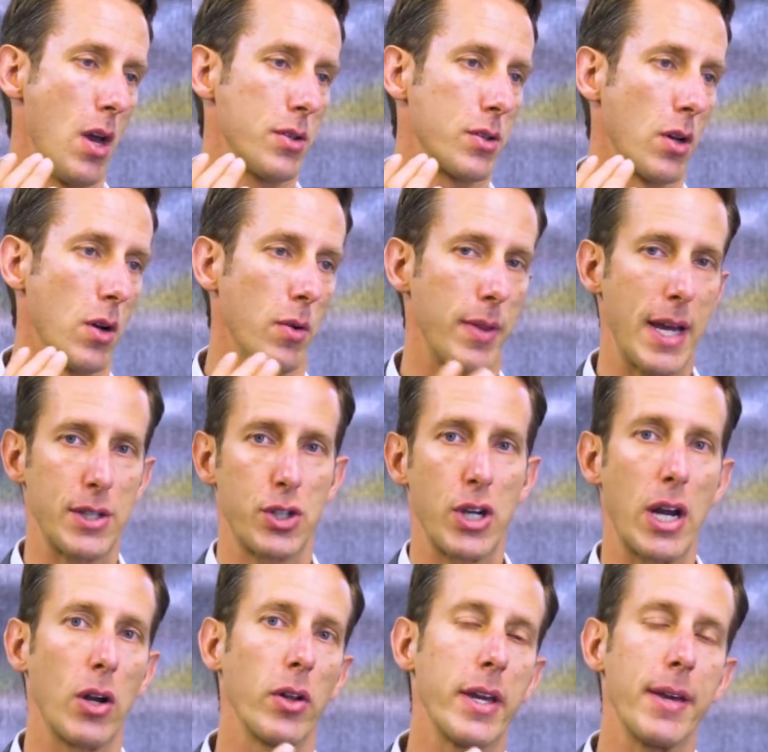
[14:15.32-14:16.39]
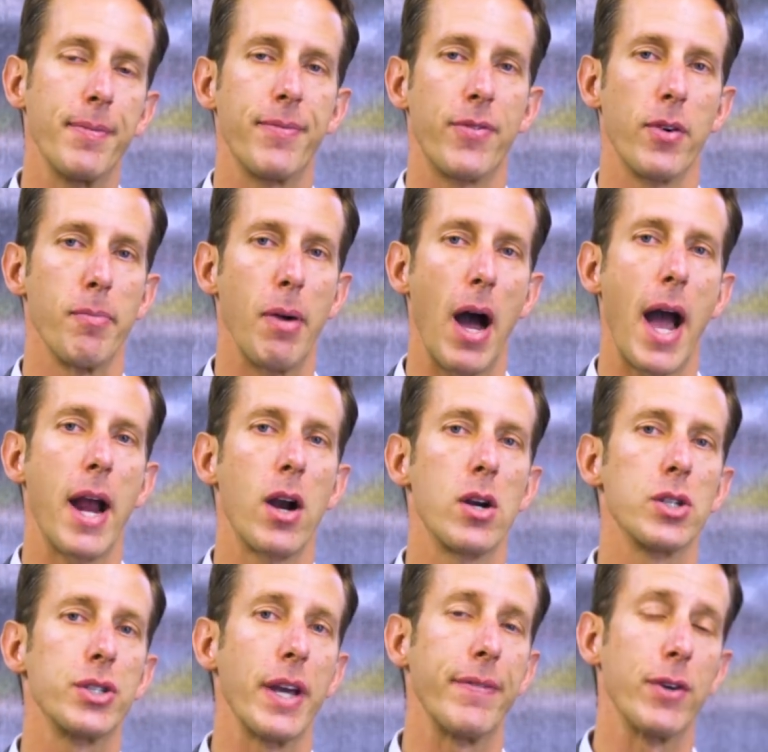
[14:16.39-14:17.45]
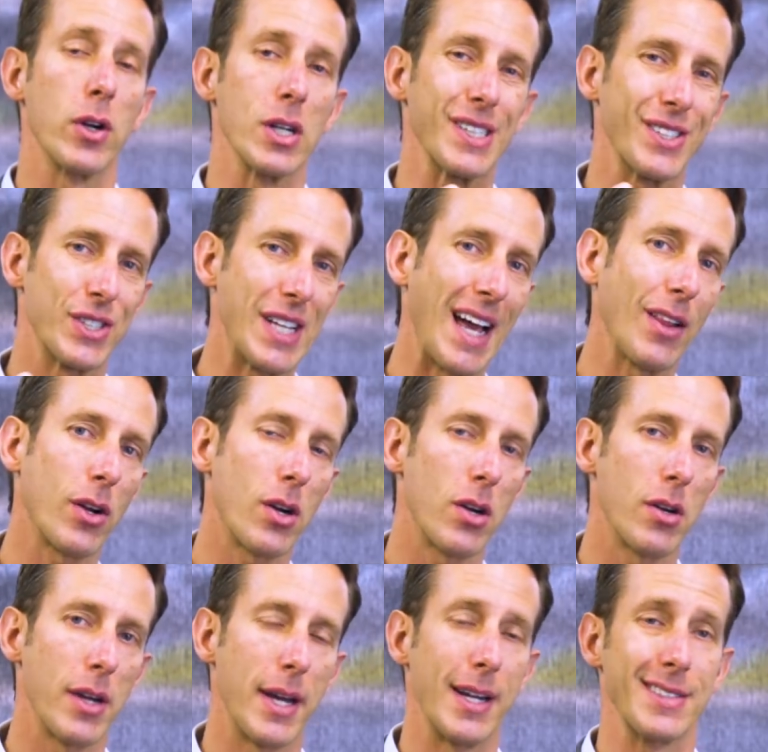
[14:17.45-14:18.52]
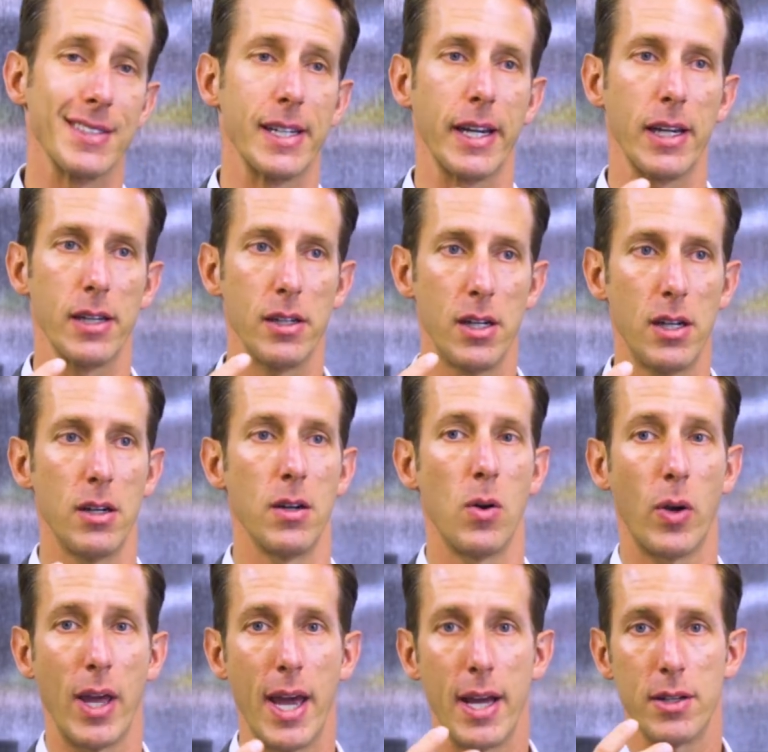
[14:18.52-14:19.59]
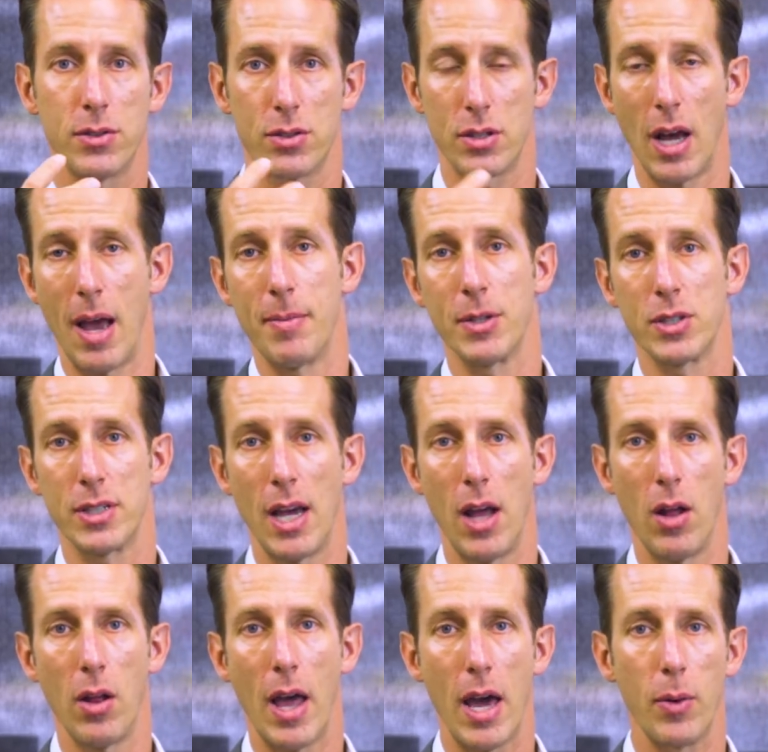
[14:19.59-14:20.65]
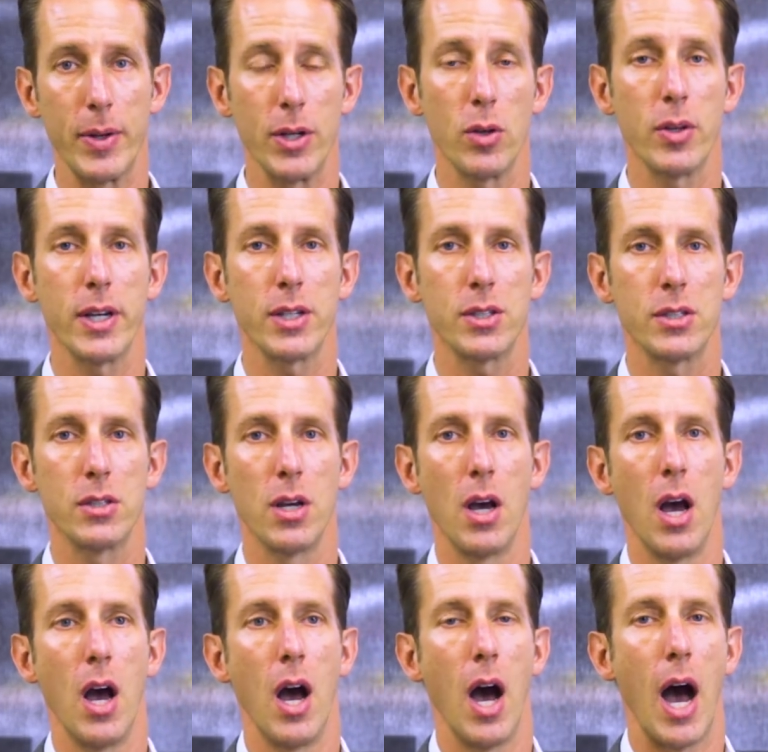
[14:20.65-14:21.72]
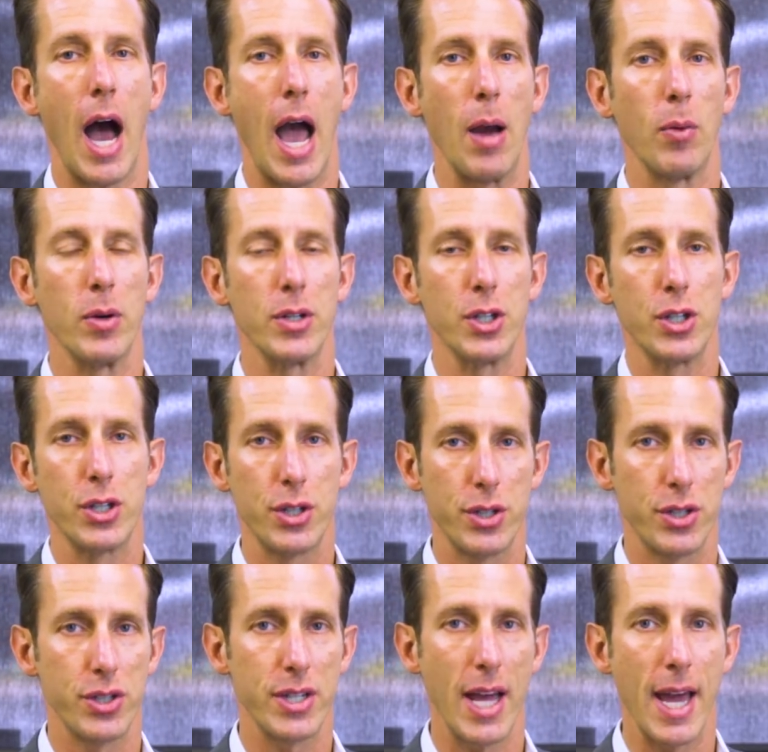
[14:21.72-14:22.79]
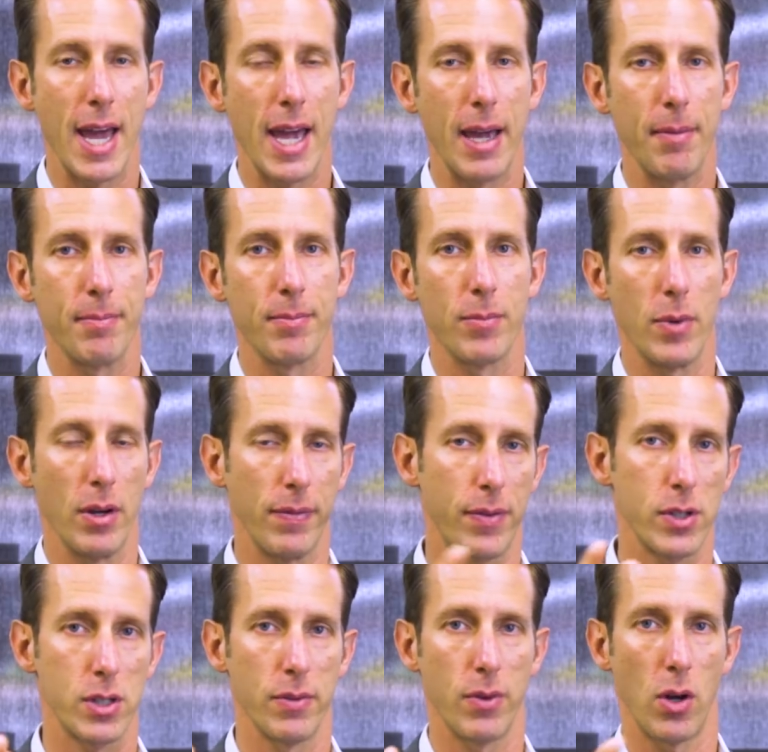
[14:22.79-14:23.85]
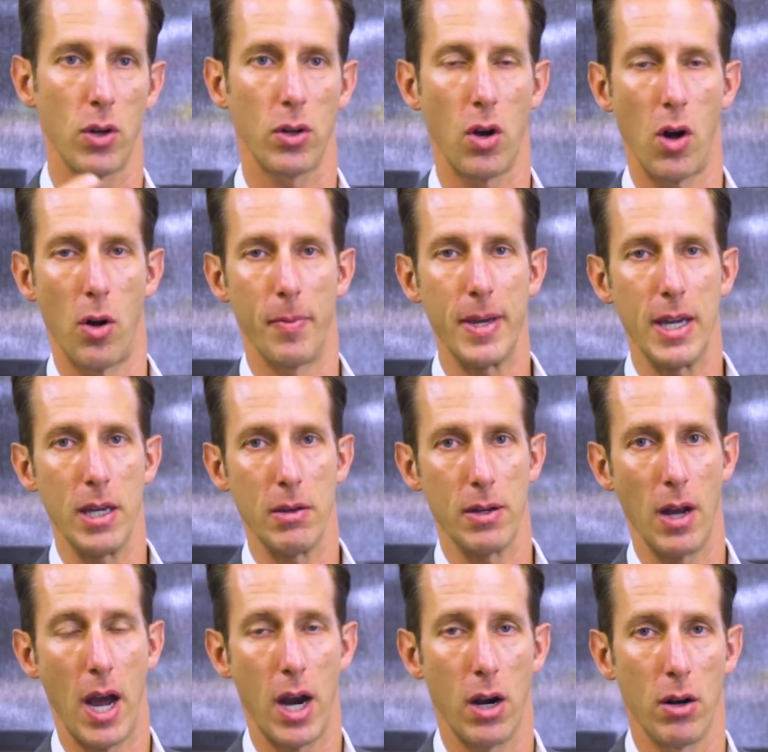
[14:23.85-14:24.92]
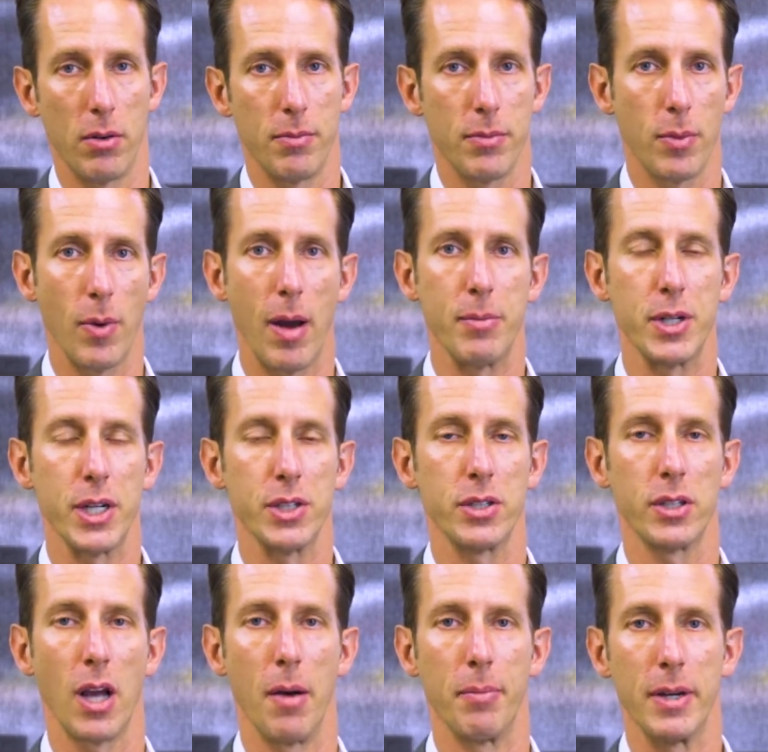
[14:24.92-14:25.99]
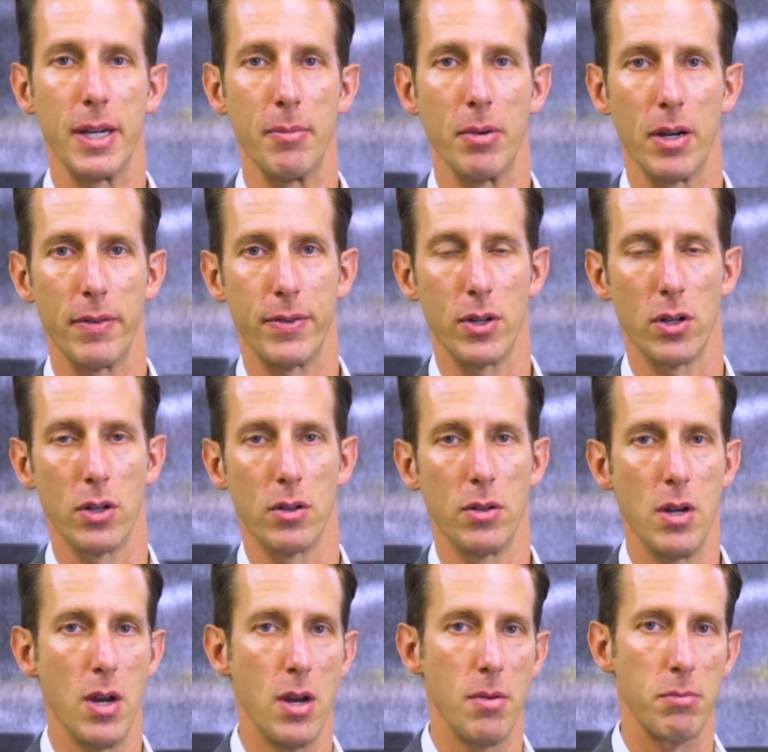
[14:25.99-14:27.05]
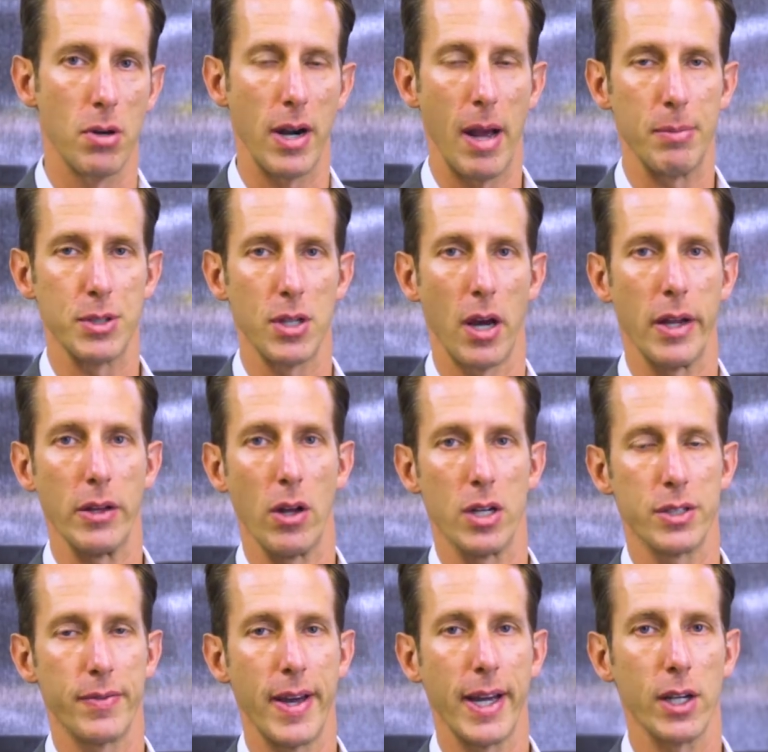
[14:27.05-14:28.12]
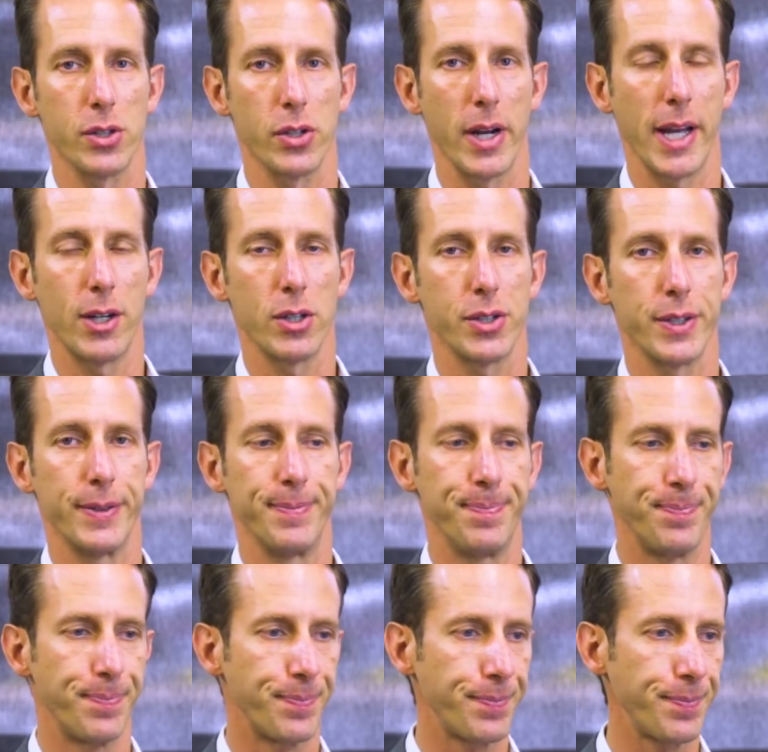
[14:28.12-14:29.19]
So that's generally for buyers. If you're a seller and it's like, okay, it's time to sell, how do we do this? I would say, well, first of all, call me and hire the Rob Jensen Company, but if you're perhaps not in Las Vegas or Henderson,